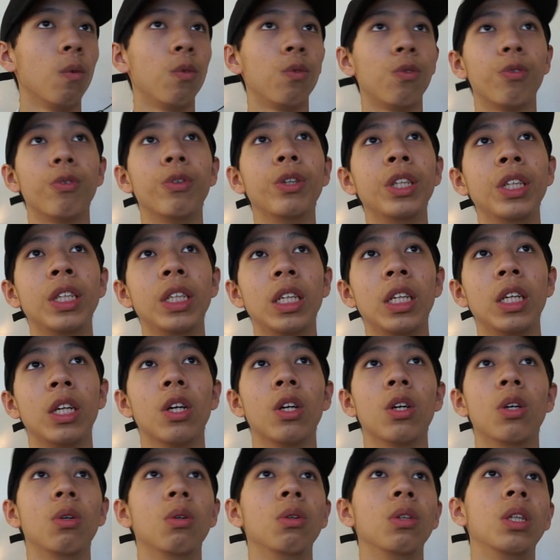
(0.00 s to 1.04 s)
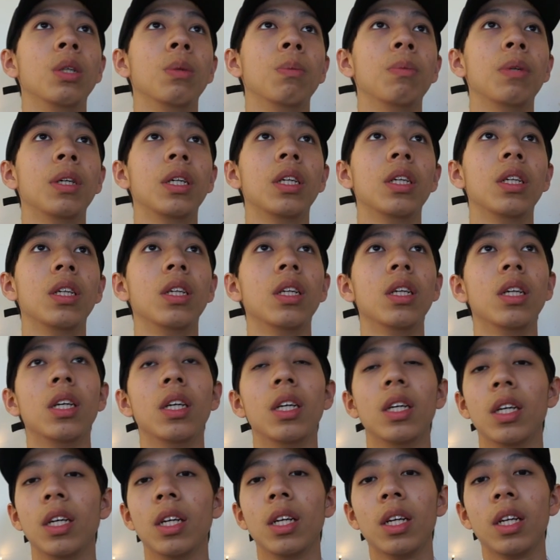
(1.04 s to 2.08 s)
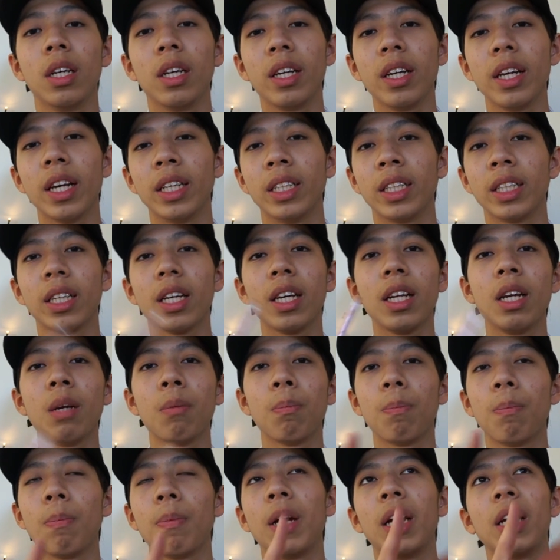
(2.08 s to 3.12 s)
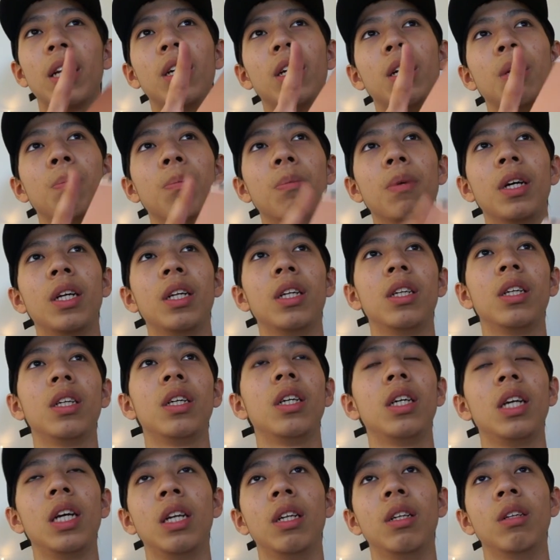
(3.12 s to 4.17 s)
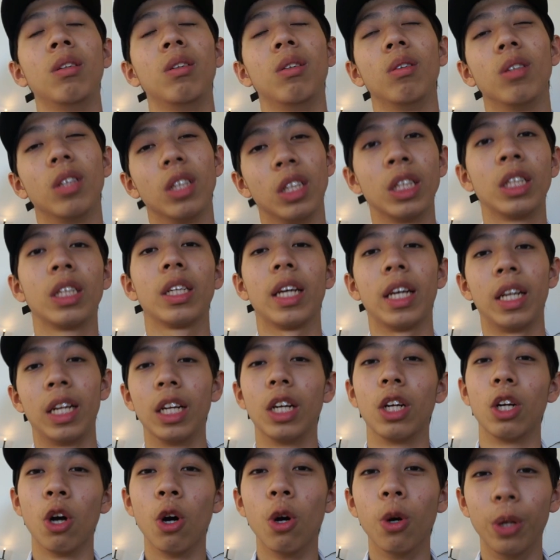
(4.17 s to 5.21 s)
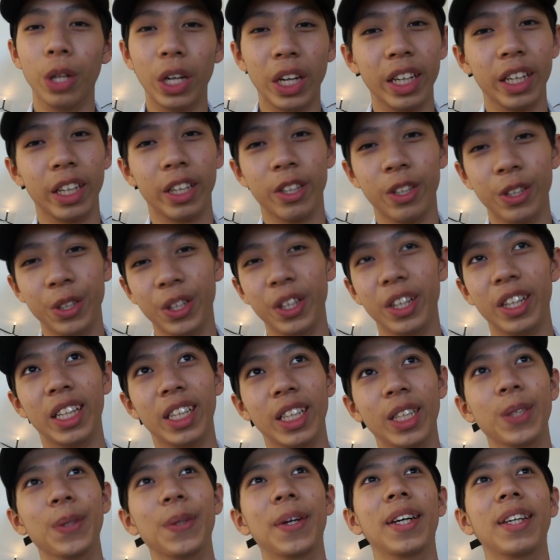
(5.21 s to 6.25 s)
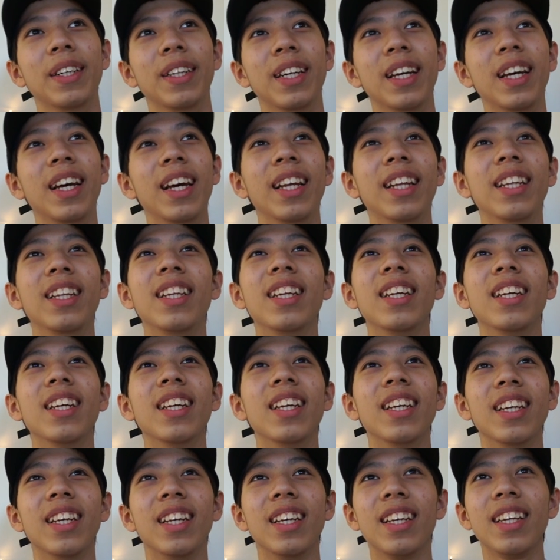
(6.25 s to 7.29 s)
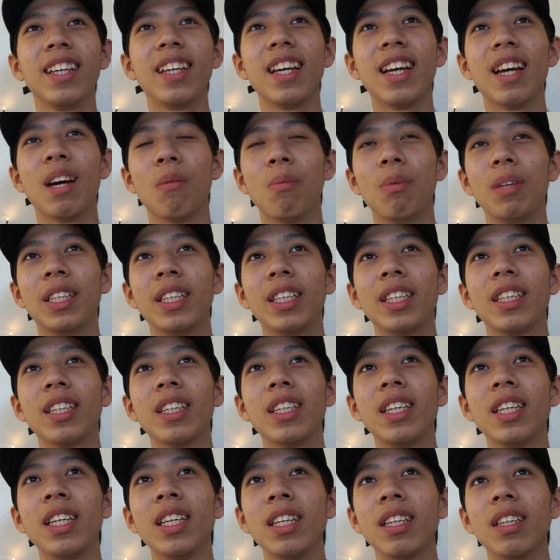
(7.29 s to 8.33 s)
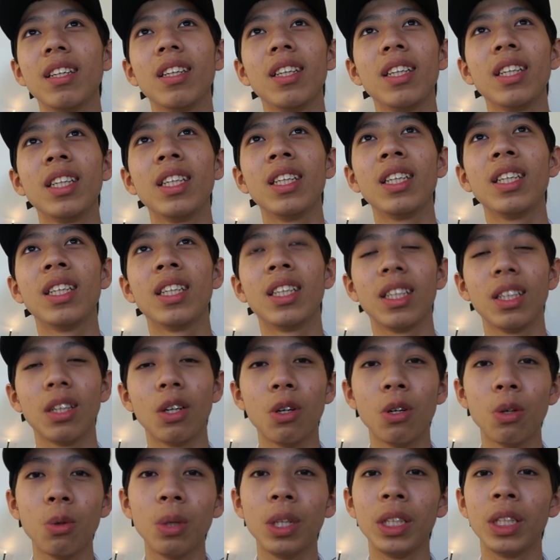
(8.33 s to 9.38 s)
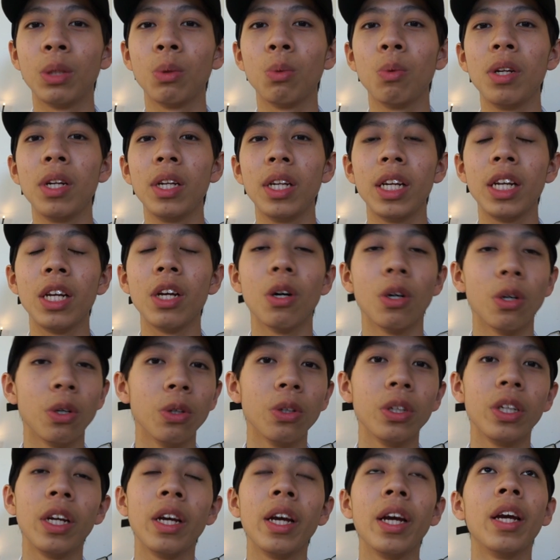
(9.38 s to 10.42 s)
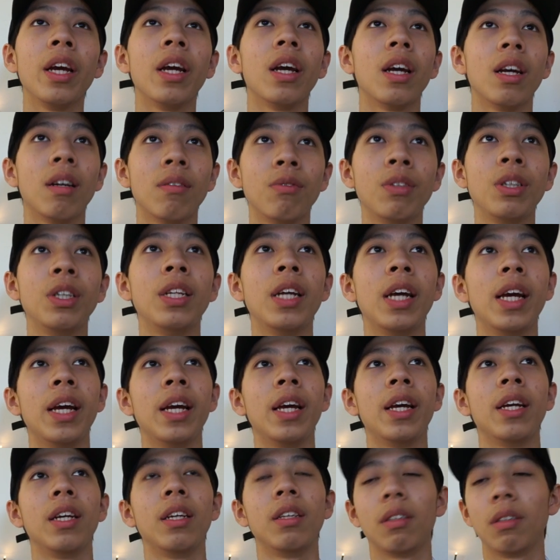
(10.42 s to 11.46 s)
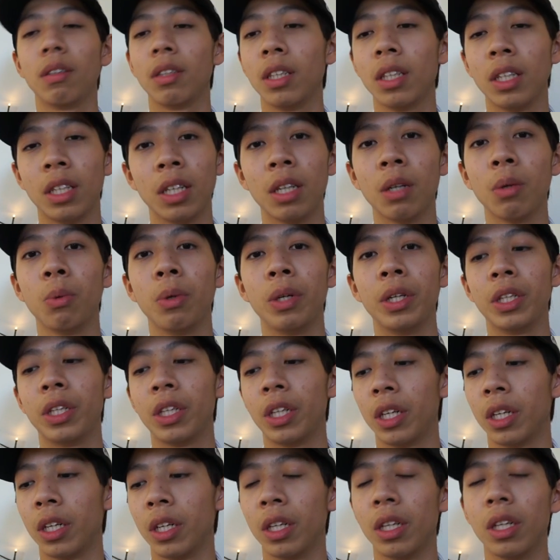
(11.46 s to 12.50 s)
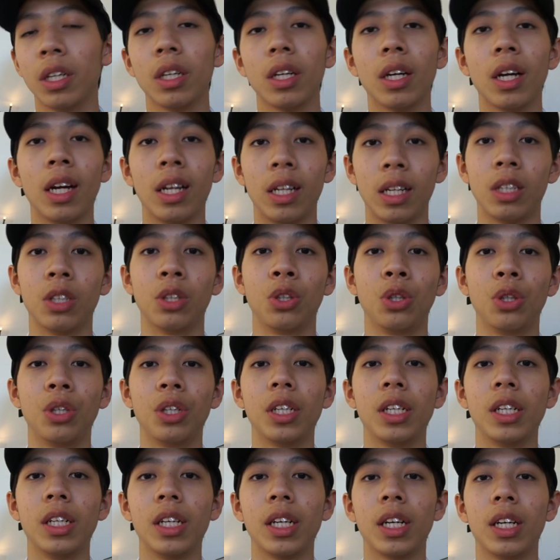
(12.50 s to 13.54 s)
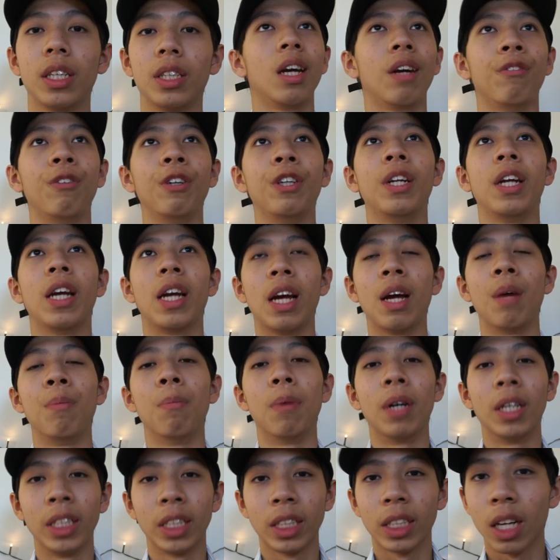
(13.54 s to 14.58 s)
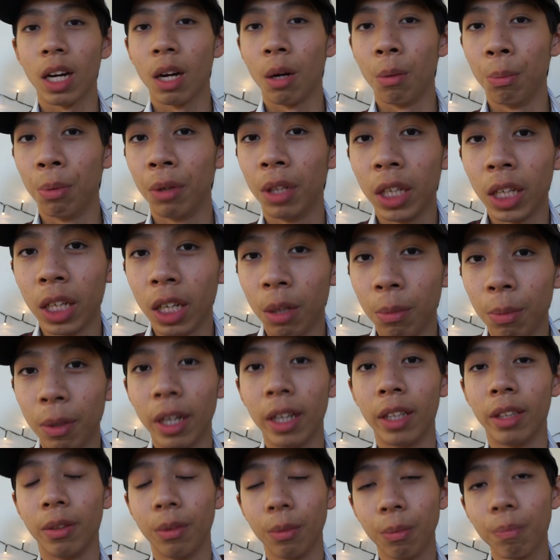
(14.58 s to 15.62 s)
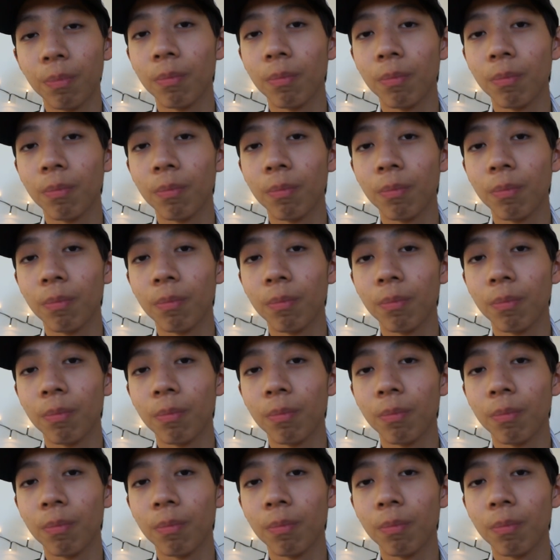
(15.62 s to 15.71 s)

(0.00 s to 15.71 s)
freezing cold, but yeah, it's getting better and better and it's getting colder and colder as well. And yeah, basically it is always windy all day, every day in the winter at Australia. Every day I must complain about